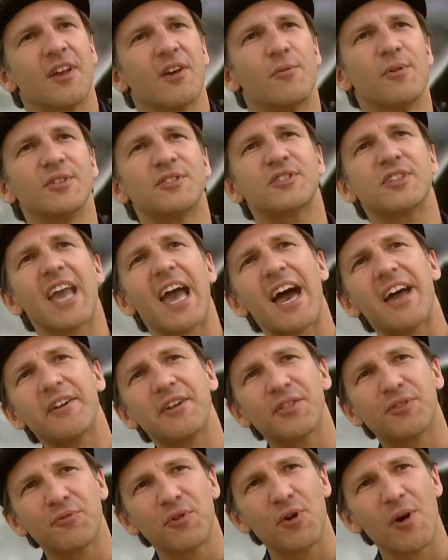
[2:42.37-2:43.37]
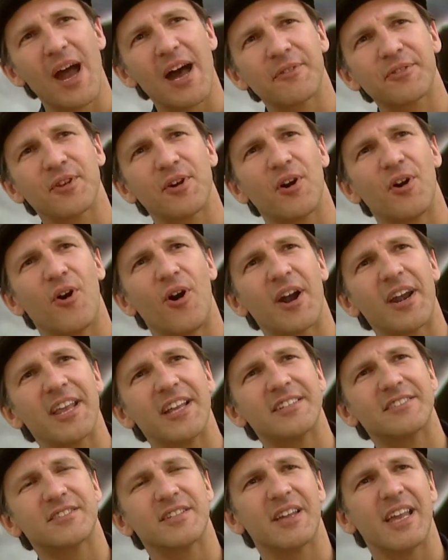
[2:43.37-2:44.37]
were scattered throughout the
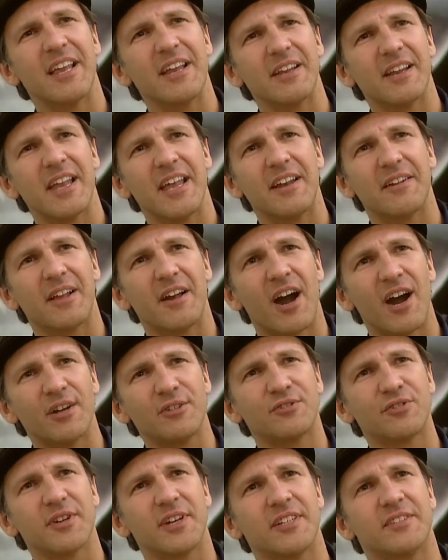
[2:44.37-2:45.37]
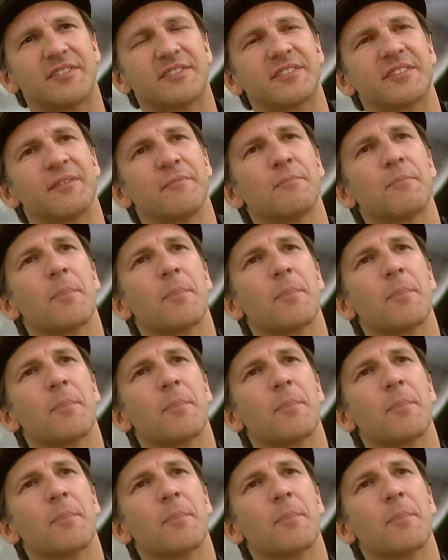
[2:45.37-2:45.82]
audience in hundreds.